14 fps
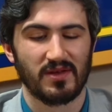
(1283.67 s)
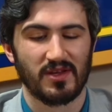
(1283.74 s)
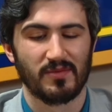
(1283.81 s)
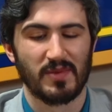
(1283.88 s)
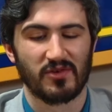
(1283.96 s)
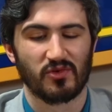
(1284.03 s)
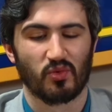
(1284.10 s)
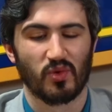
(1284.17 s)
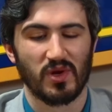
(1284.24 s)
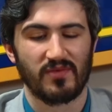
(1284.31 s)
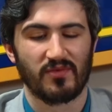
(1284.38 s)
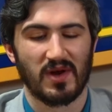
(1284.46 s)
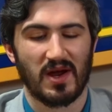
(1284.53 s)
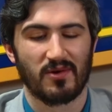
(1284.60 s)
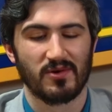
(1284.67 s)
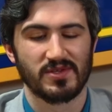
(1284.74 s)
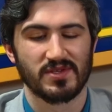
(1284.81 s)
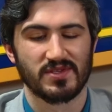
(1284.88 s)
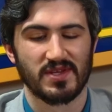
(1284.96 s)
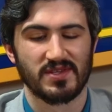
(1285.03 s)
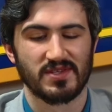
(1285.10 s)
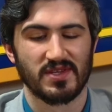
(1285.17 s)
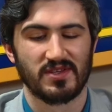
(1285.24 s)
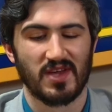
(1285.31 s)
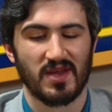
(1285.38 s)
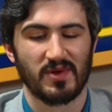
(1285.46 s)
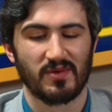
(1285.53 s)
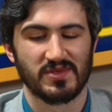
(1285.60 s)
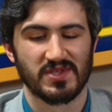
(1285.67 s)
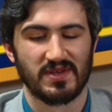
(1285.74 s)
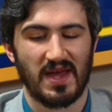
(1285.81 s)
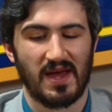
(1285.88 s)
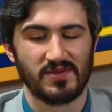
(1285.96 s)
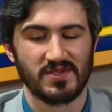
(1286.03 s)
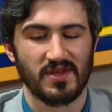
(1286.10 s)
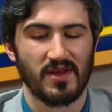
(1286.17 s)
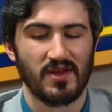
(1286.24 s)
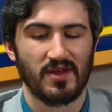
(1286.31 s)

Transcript: In about 24 hours since the indictment was announced,